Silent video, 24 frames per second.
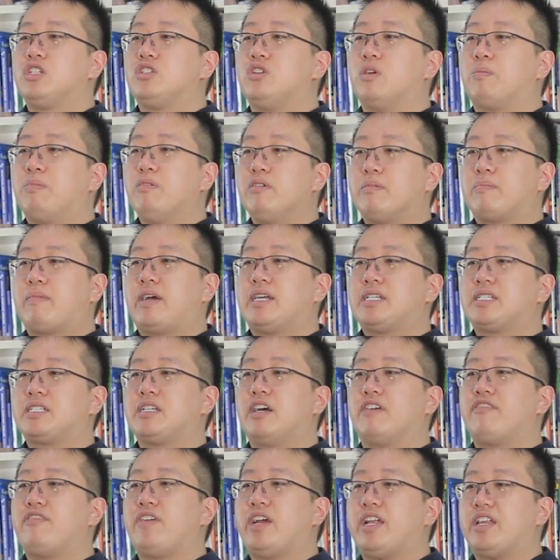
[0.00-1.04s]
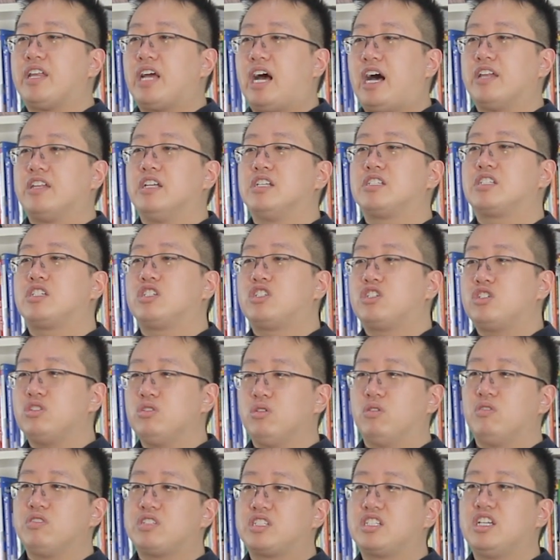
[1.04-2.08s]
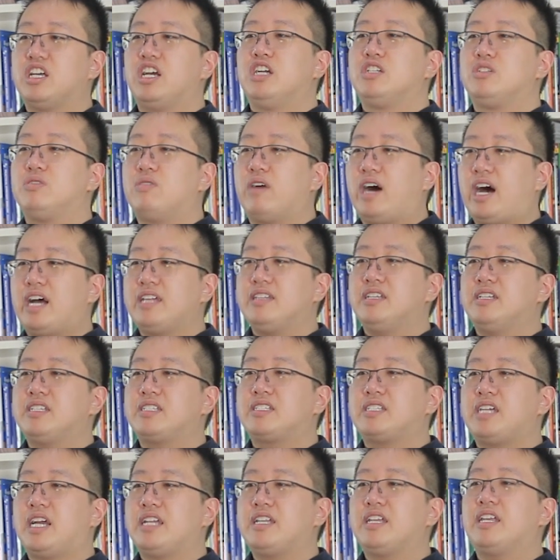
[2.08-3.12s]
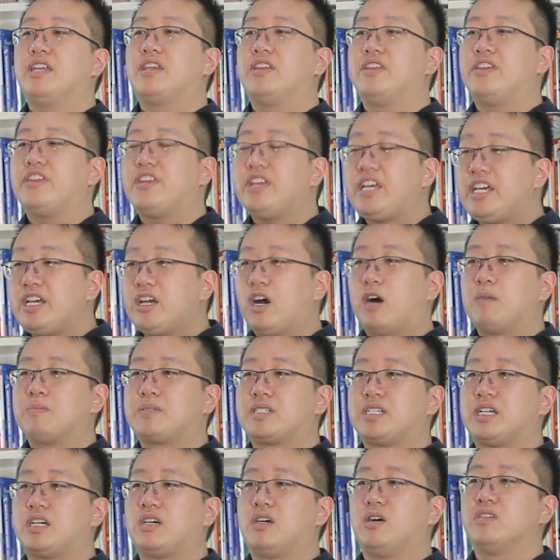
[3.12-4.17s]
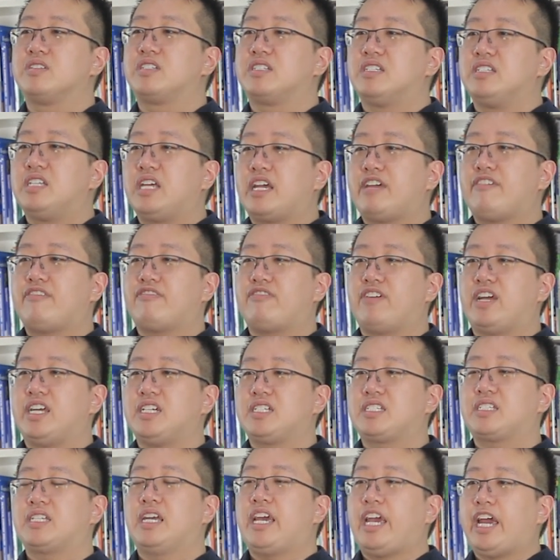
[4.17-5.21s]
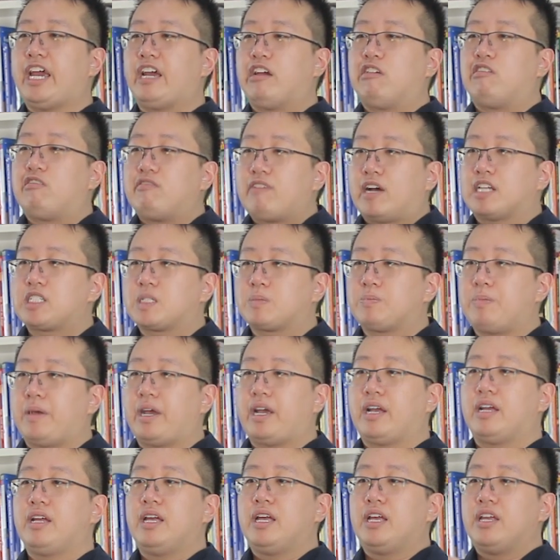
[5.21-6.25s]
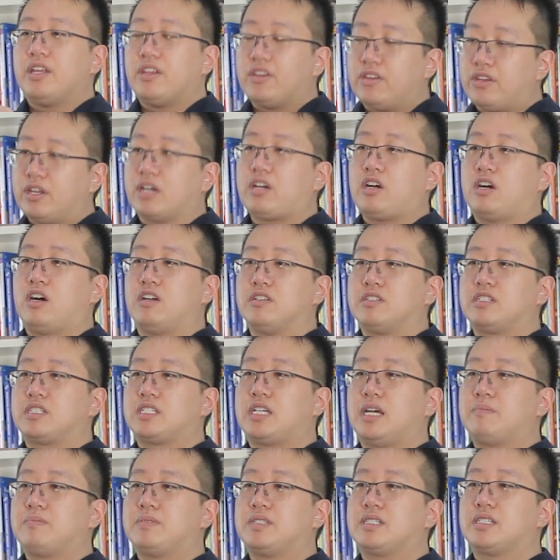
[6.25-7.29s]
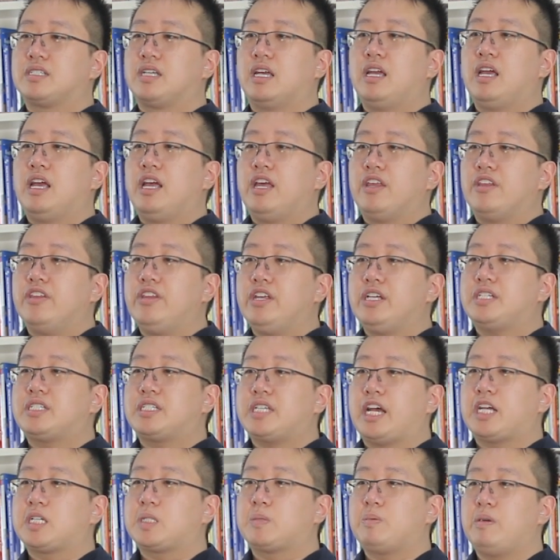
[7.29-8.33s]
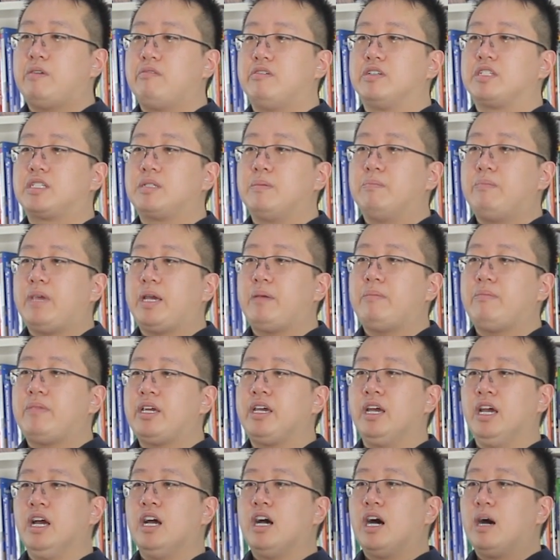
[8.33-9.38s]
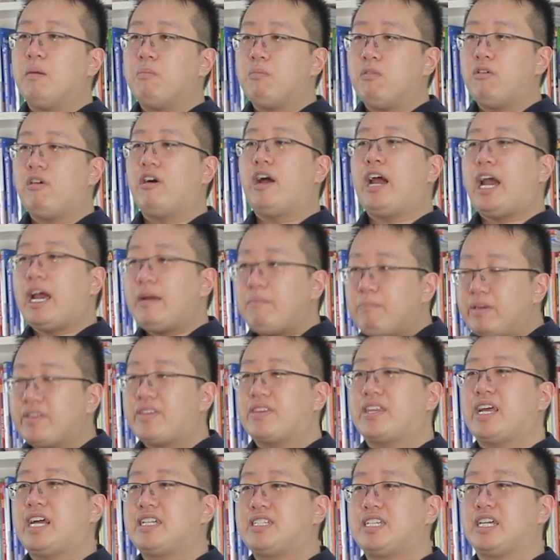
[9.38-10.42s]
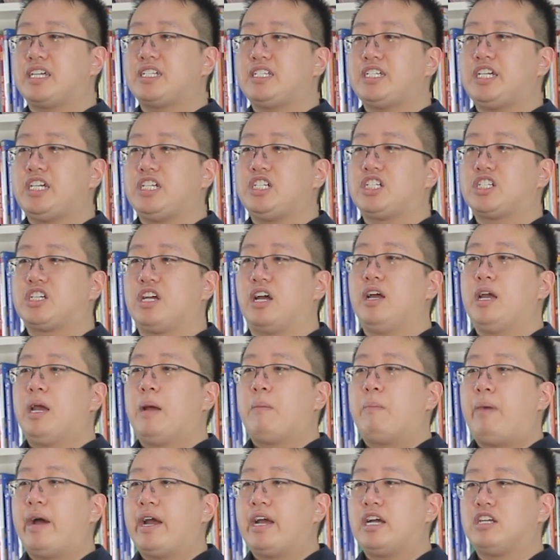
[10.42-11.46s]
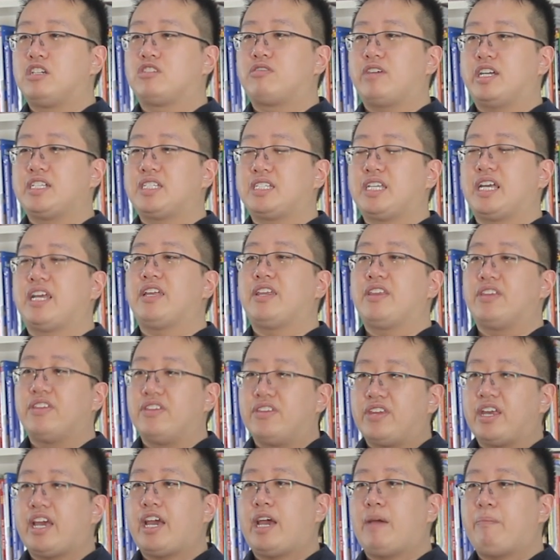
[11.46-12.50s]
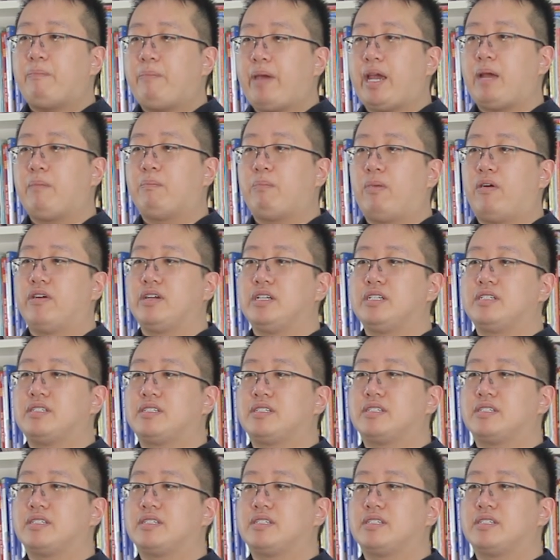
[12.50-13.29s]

to put myself in others' shoes to understand the obstacles they faced in grasping the concepts. This experience made me a more empathetic teacher by addressing their pain point.